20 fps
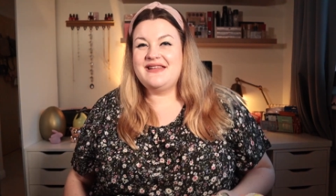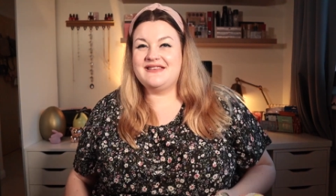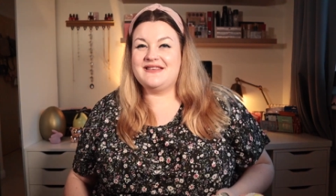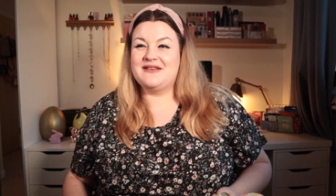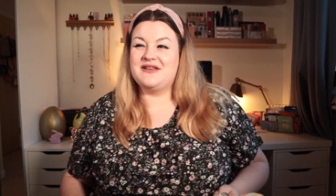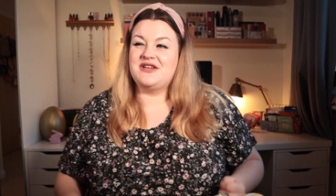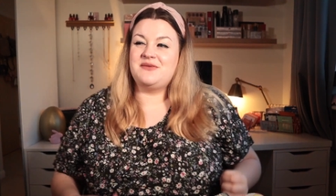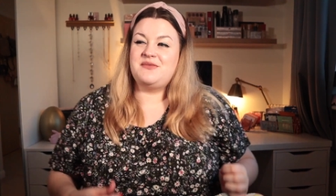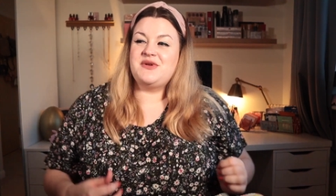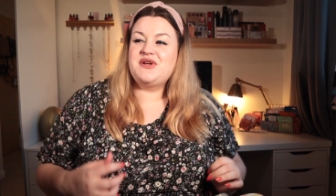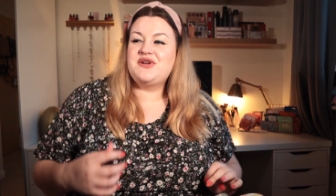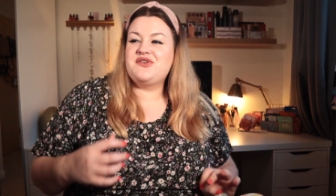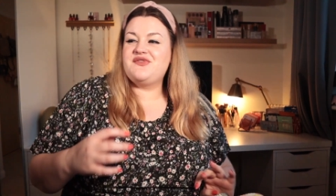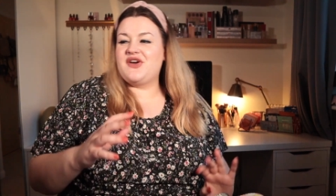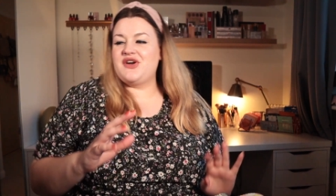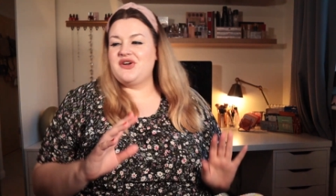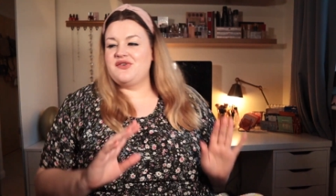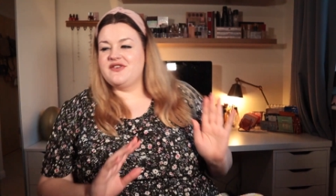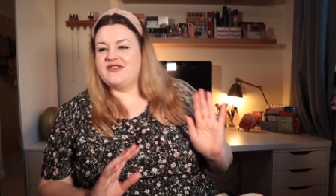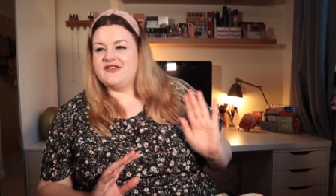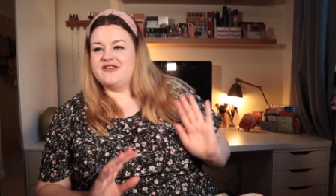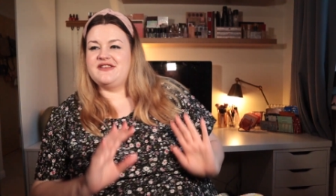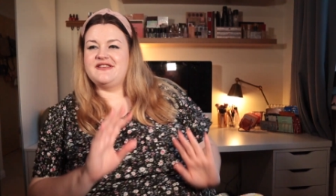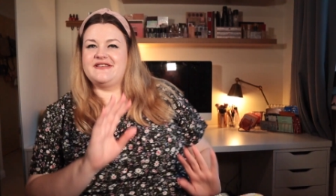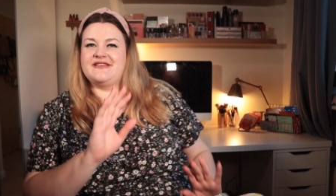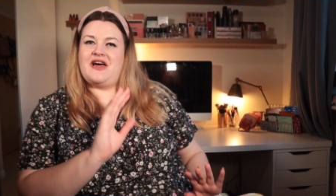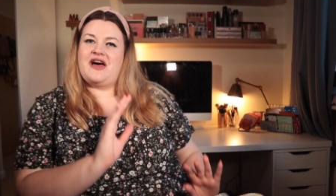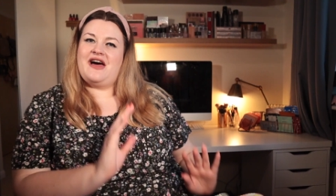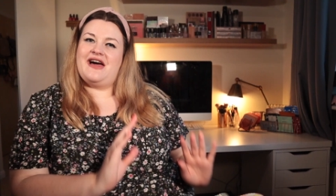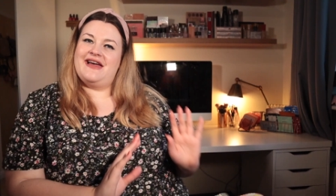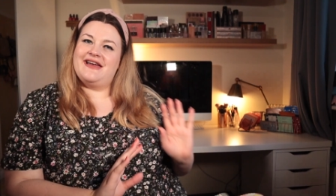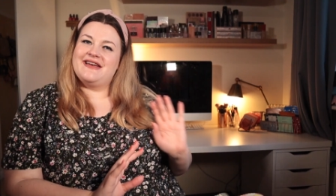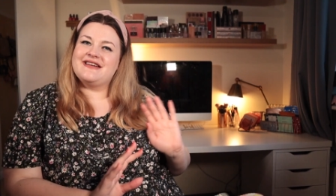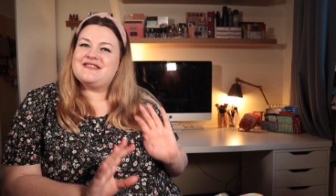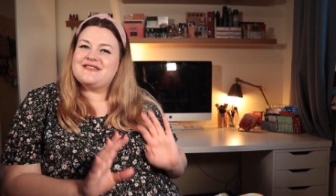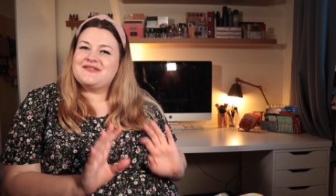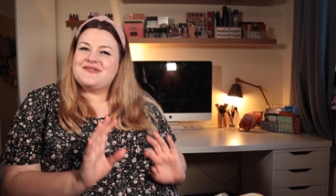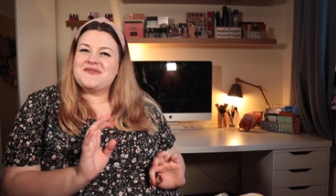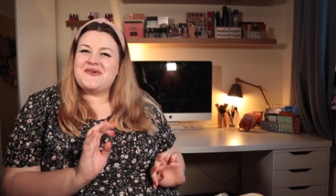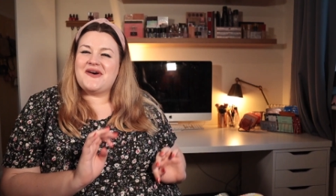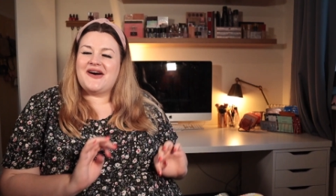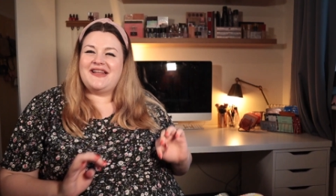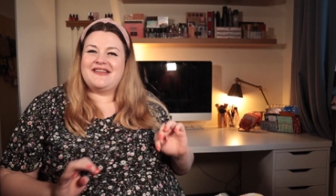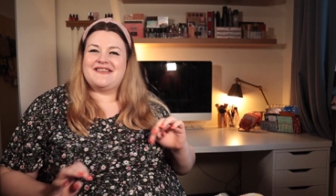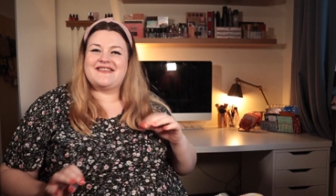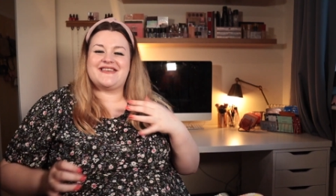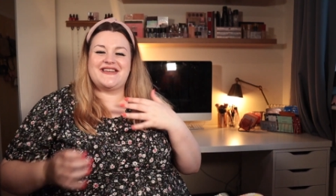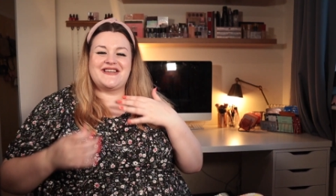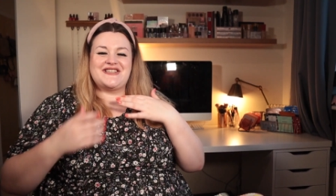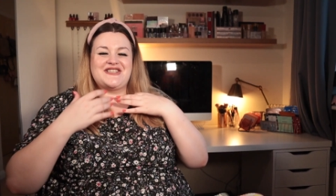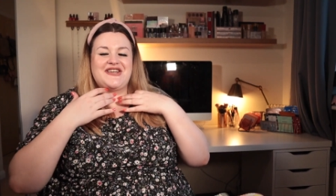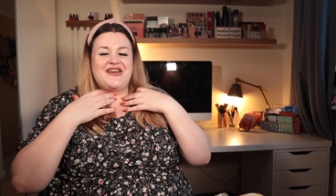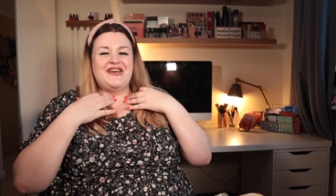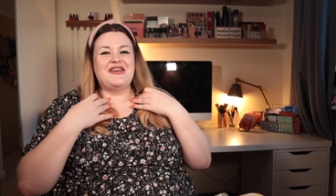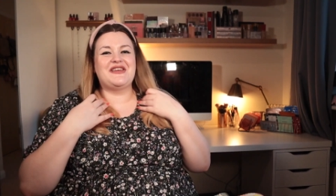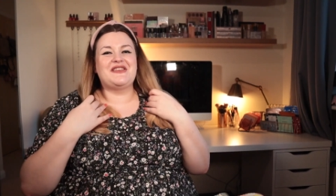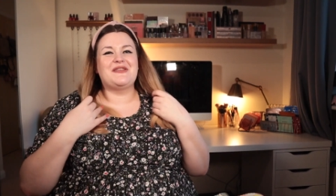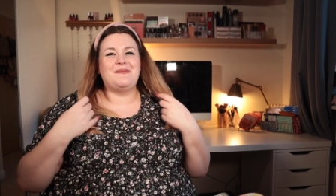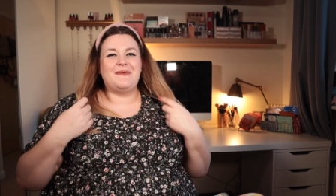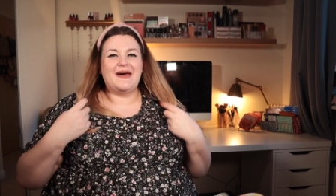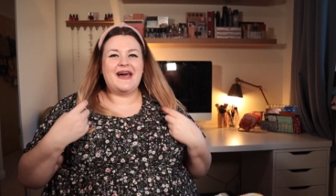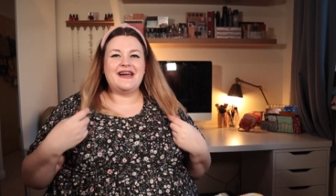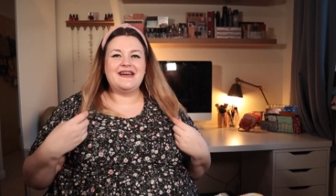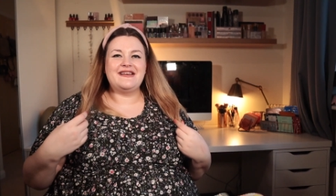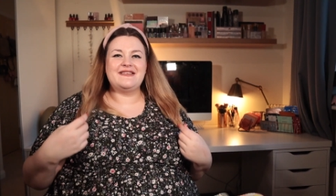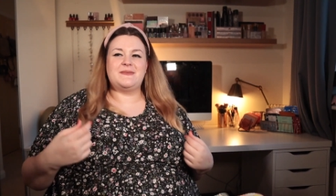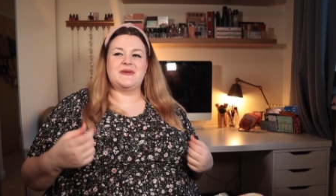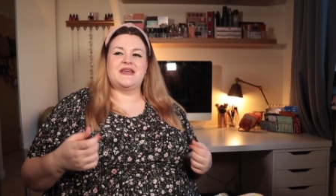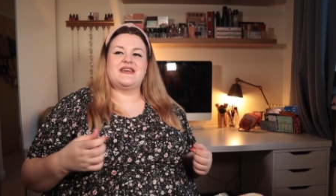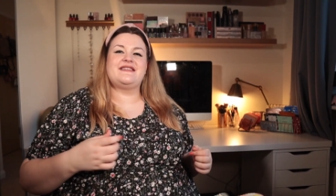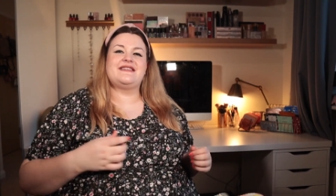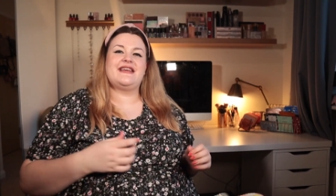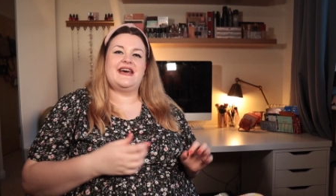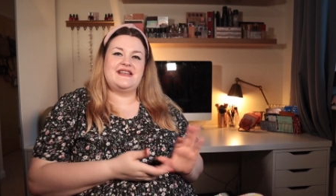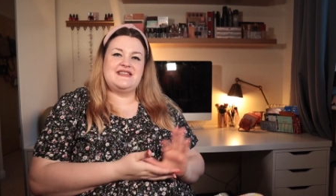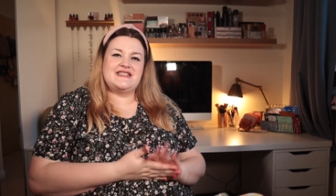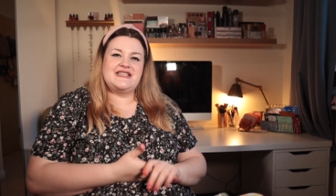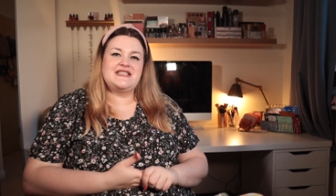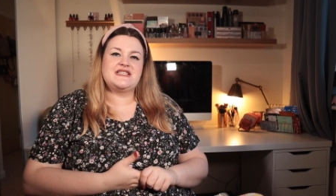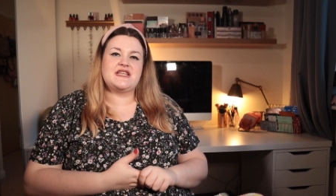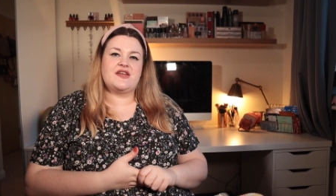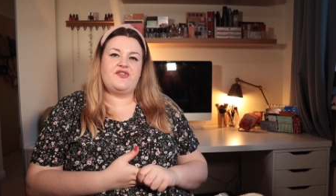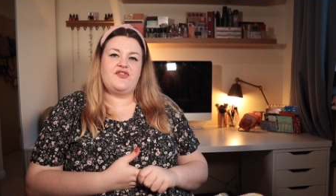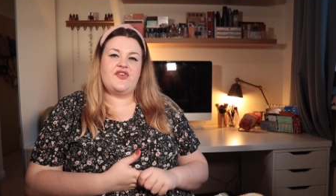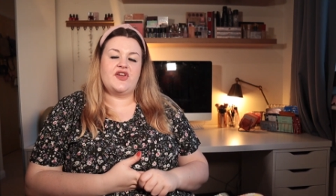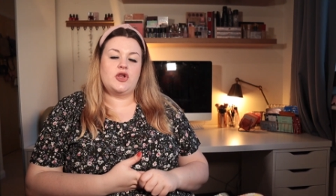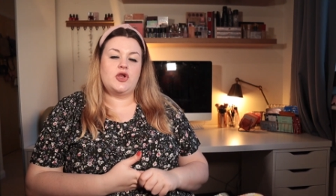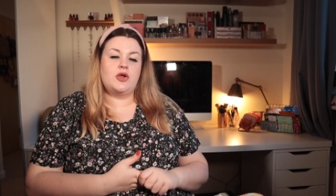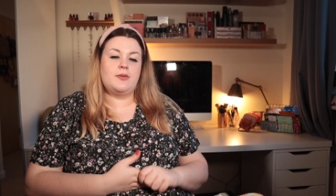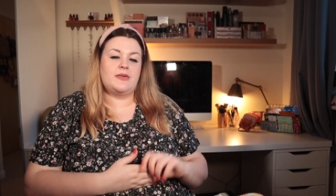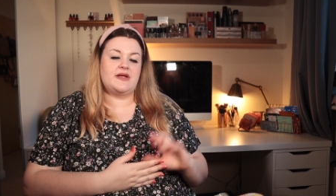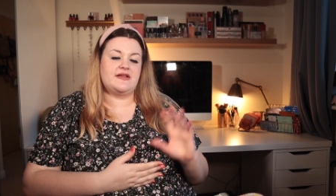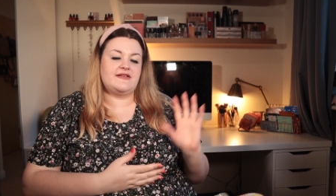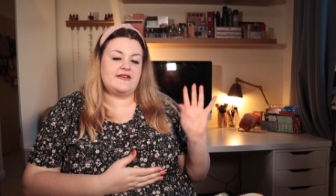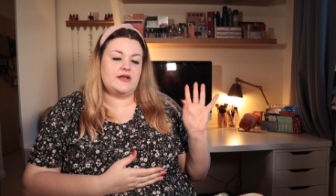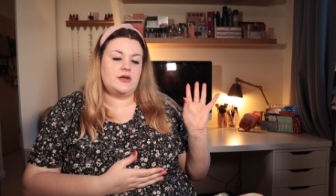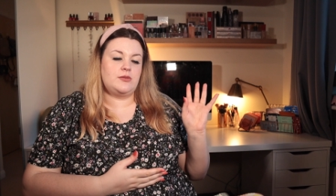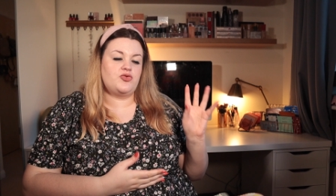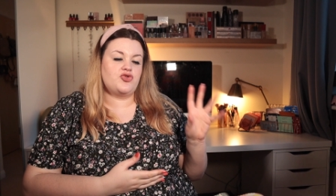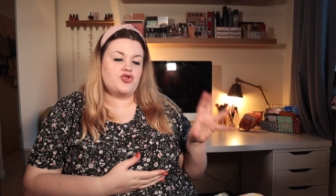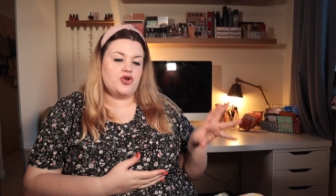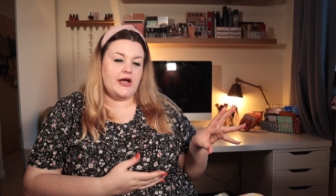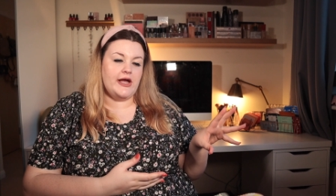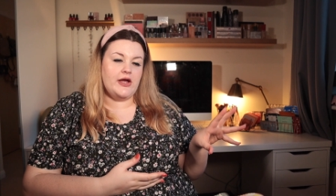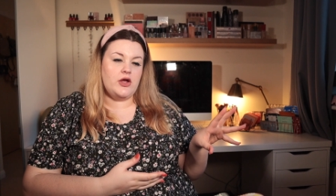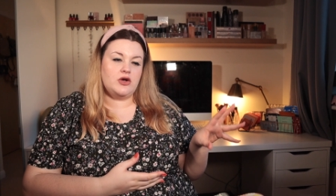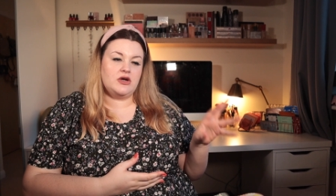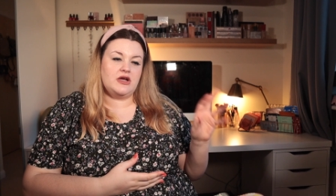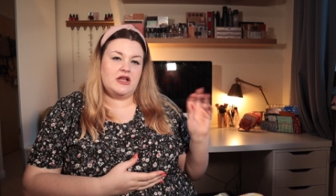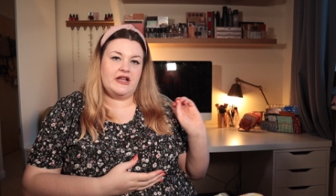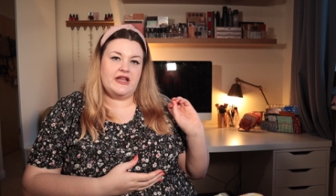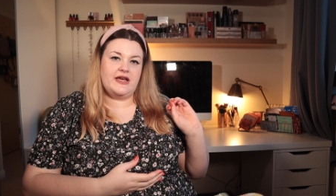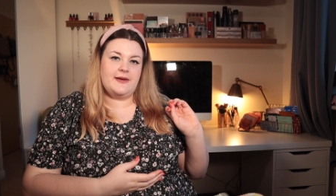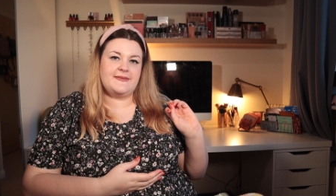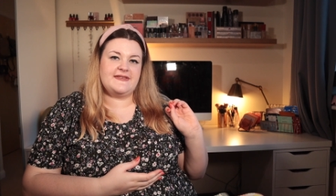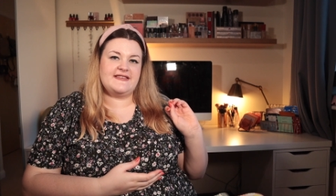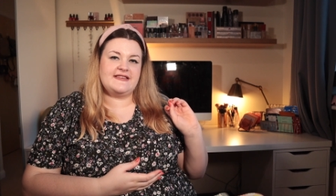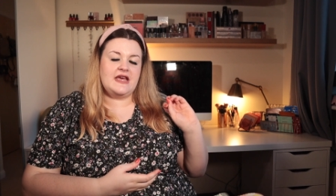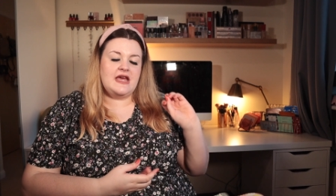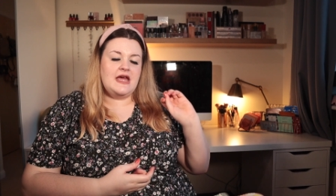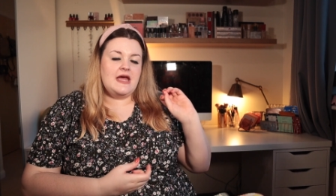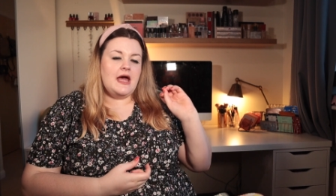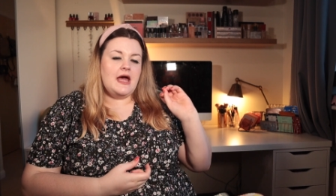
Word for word: So I'm going to move over to the side whilst I show you the bags because I did film some try-on clips